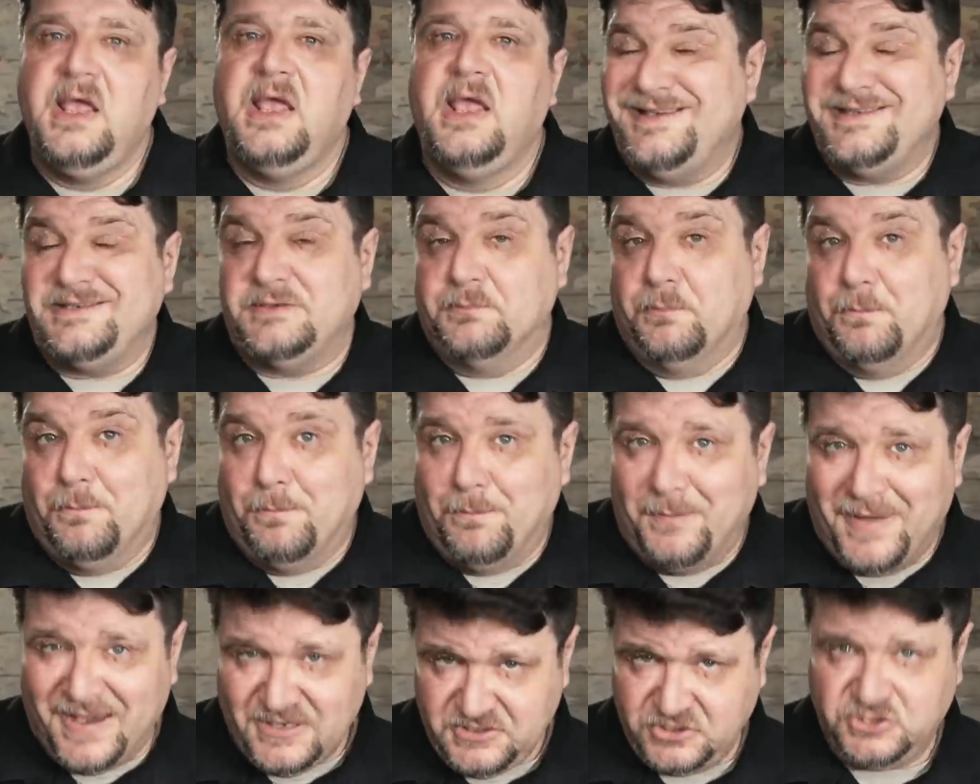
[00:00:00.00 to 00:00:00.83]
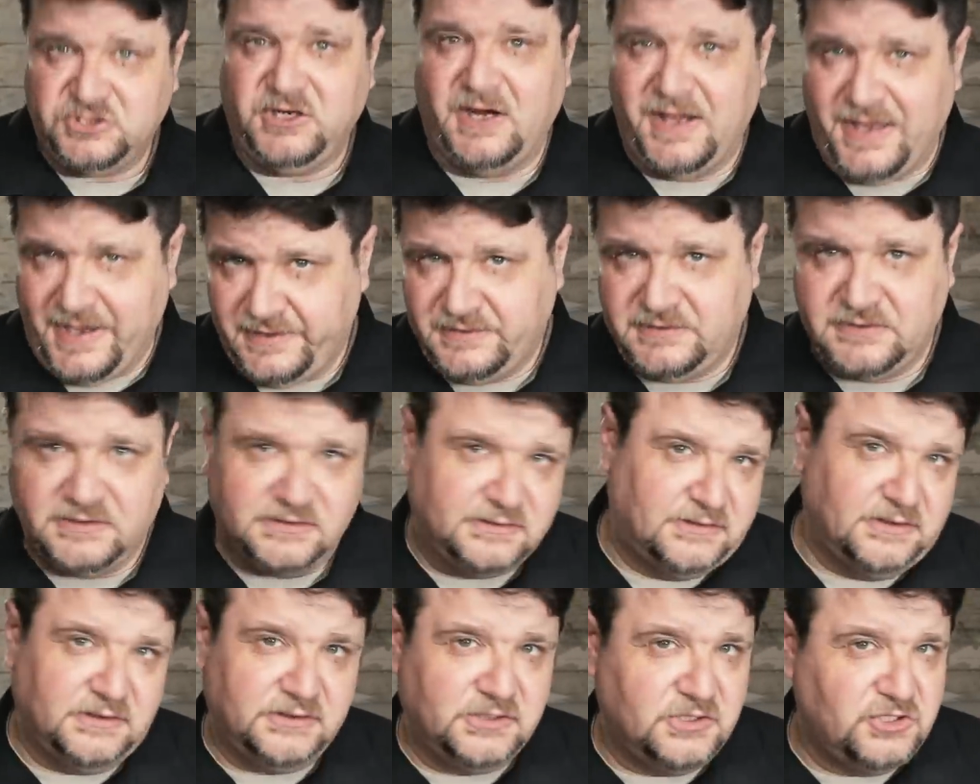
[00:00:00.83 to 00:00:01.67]
It is much
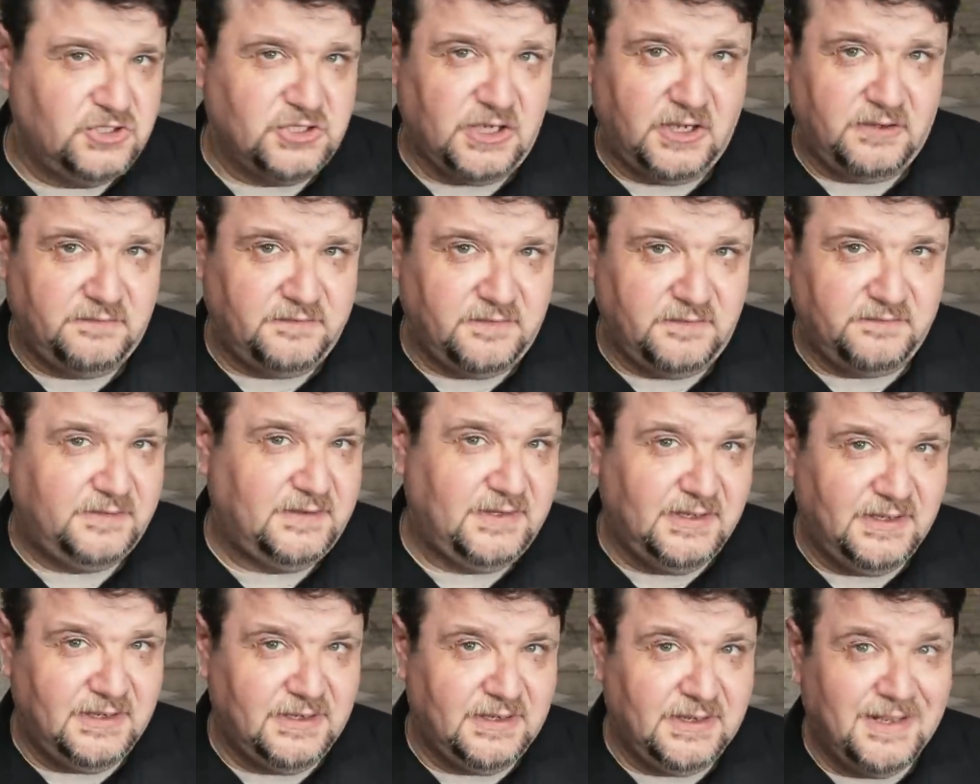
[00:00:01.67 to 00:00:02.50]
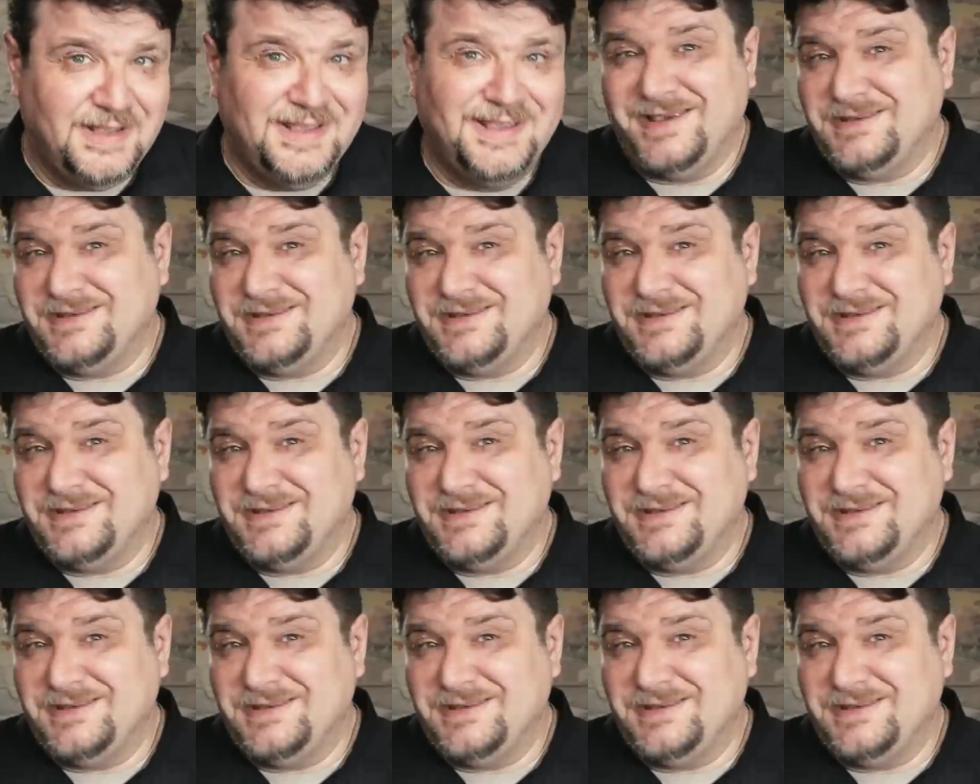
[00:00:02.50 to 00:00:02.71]
lighter than the J-15.